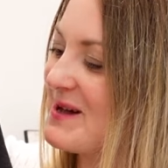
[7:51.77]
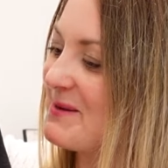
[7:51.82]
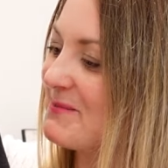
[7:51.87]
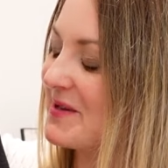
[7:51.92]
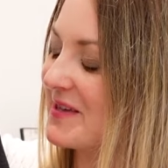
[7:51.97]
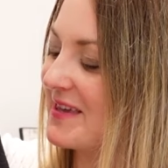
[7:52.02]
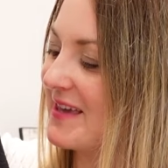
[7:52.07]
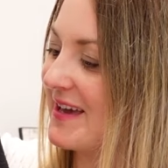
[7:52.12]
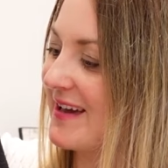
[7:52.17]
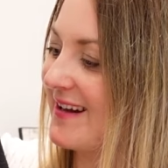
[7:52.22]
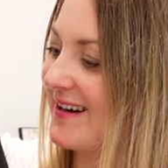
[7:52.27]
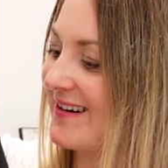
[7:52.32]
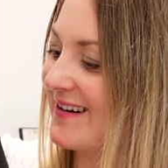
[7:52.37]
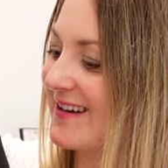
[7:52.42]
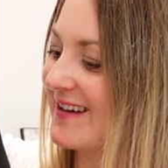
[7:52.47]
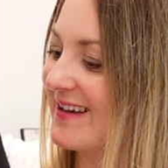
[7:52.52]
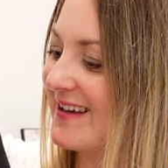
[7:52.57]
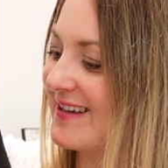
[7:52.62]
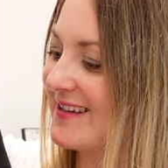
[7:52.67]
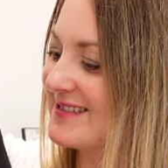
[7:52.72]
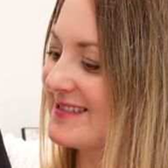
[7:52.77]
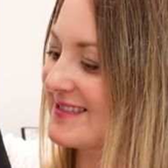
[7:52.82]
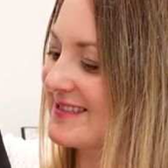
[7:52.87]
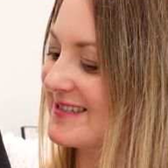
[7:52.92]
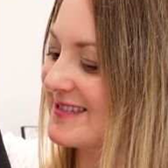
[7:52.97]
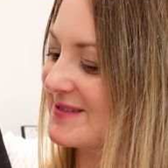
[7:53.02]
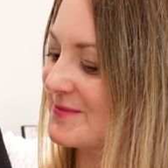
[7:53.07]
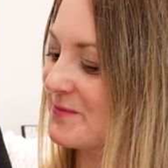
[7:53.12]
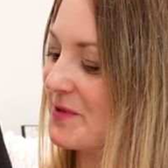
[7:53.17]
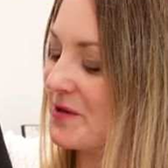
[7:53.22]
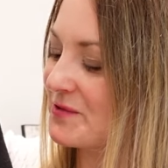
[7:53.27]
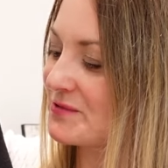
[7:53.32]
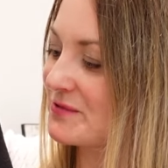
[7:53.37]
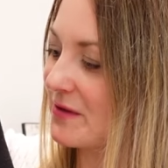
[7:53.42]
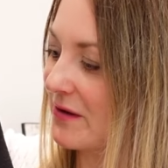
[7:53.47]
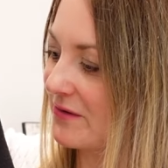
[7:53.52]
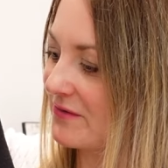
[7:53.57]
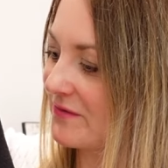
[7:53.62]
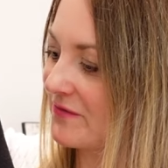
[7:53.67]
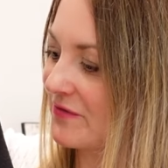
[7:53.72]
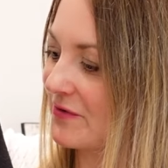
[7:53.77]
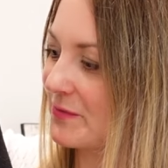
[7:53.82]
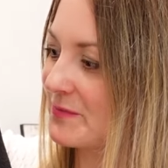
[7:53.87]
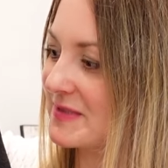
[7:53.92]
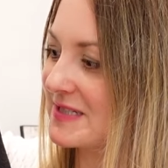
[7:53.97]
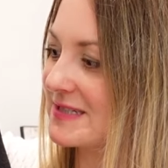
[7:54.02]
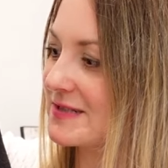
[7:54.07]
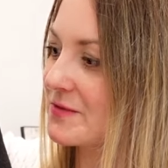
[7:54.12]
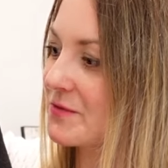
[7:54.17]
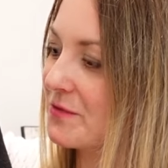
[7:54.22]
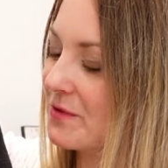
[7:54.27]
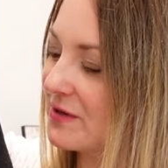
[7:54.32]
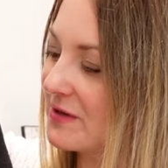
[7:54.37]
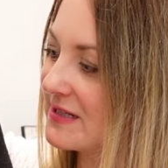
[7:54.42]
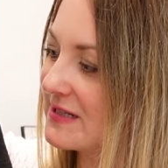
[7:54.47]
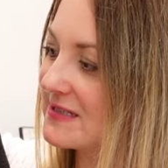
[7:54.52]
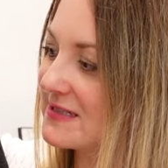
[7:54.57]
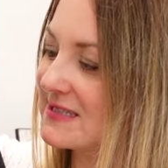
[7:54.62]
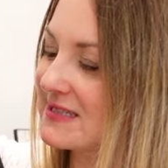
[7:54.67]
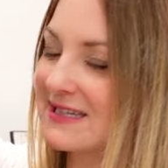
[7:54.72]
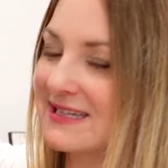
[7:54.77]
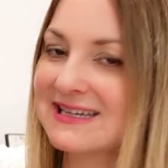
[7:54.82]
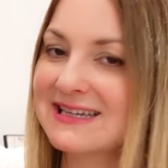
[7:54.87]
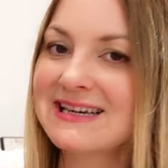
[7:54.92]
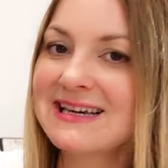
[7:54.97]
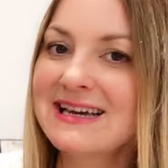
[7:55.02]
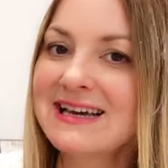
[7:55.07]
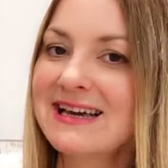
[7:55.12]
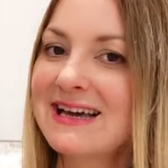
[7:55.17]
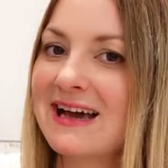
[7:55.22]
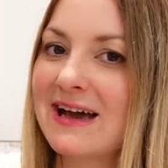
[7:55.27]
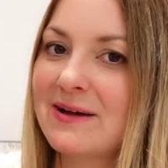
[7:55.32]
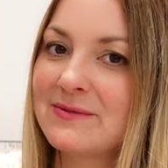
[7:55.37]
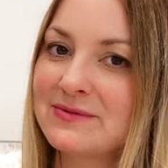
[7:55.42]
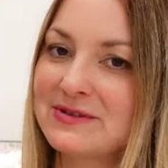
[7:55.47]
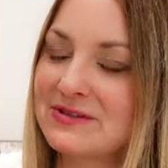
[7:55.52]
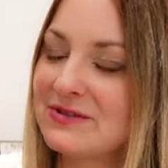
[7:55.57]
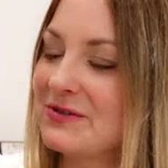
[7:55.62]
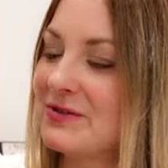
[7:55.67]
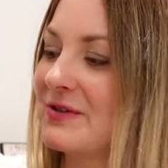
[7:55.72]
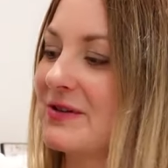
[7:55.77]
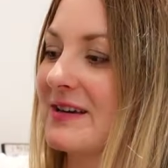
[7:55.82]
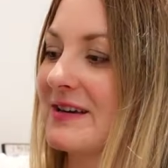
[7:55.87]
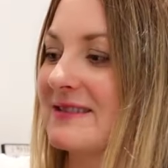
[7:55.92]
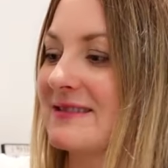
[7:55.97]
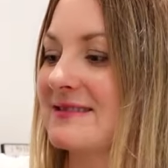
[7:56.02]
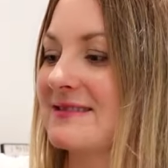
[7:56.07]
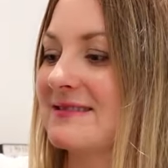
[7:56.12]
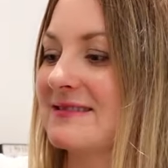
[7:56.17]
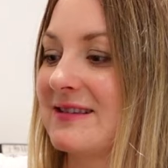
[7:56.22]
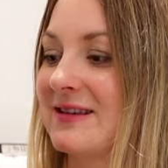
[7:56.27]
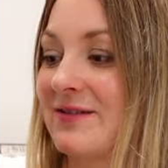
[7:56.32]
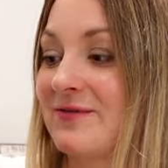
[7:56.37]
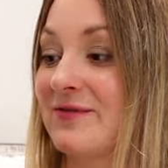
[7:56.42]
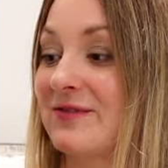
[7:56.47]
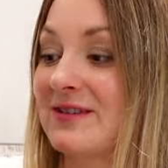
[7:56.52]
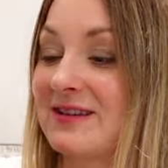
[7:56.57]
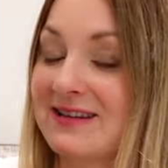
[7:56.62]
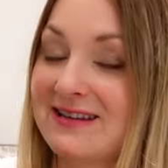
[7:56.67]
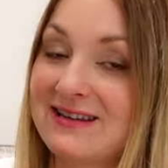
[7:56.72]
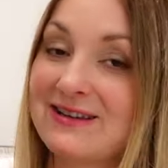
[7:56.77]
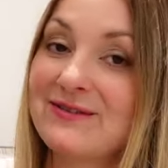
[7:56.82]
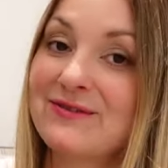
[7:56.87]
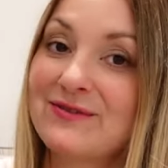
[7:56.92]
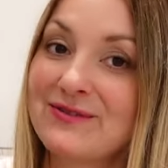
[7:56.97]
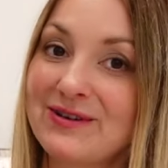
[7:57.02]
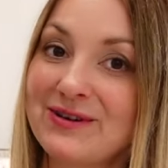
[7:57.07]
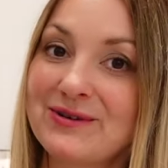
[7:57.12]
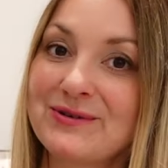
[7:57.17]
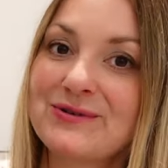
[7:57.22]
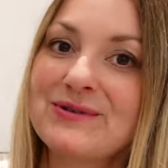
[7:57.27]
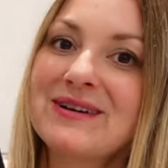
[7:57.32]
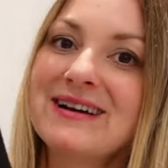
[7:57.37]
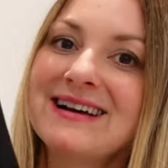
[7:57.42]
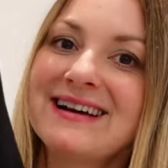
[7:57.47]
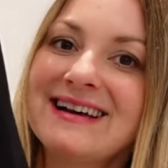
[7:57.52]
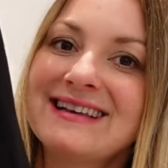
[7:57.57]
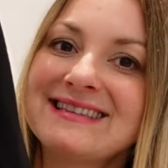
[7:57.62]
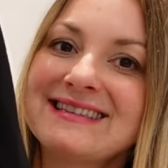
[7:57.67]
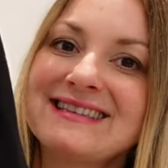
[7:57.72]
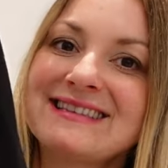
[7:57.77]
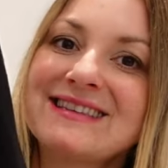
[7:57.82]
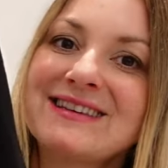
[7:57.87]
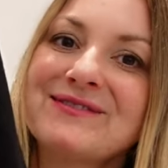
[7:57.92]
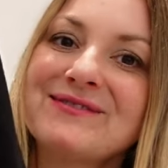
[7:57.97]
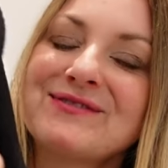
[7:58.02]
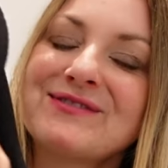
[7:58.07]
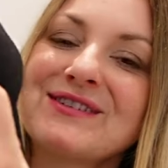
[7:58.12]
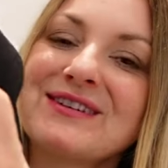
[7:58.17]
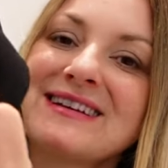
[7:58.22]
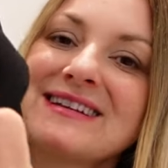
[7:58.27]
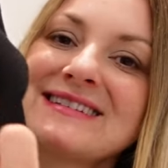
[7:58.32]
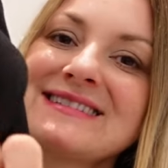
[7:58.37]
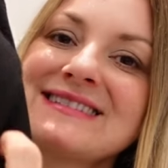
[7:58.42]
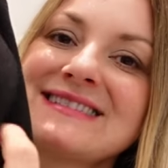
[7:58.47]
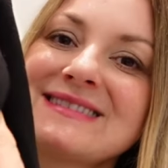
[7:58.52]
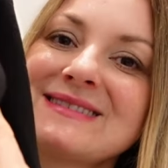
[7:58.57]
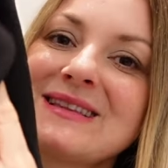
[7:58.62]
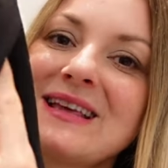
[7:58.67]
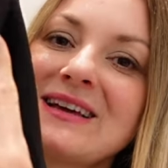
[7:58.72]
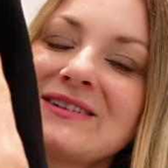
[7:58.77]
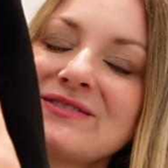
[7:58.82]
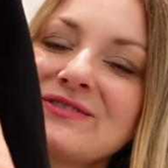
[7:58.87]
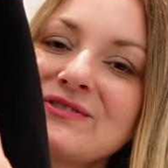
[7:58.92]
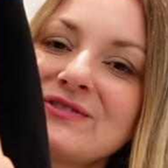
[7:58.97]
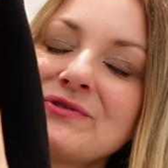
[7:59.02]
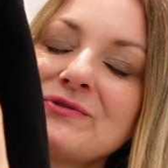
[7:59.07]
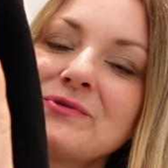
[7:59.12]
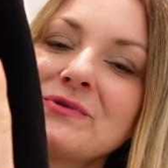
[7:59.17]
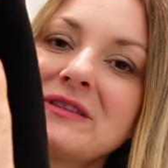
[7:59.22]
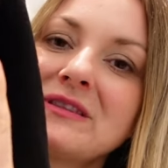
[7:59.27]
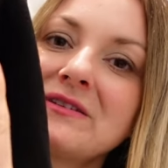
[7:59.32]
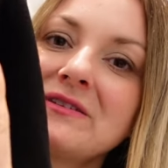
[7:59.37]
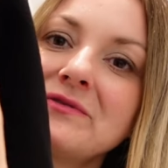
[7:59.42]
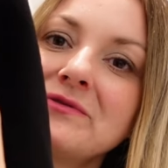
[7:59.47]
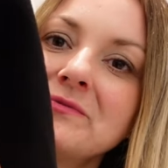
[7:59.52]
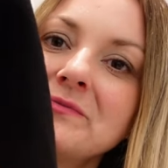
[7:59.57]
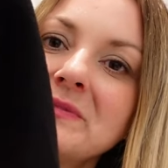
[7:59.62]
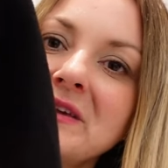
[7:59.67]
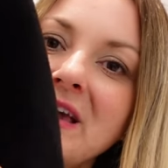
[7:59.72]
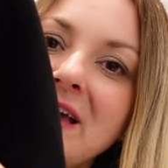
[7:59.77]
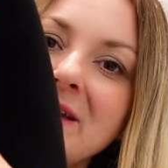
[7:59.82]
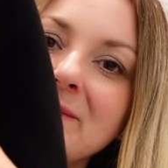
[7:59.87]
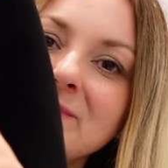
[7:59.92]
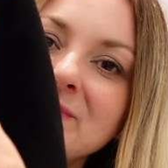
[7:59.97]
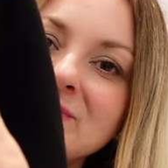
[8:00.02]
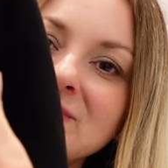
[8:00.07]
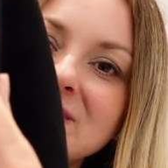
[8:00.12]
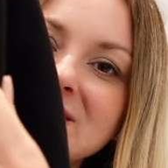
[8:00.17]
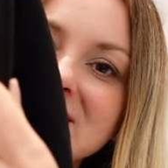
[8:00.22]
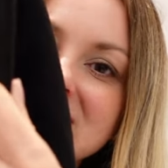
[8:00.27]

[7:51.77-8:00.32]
But yeah, Arket is well known from its quality. I mean, you can definitely feel the difference. Not sure whether you'll be able to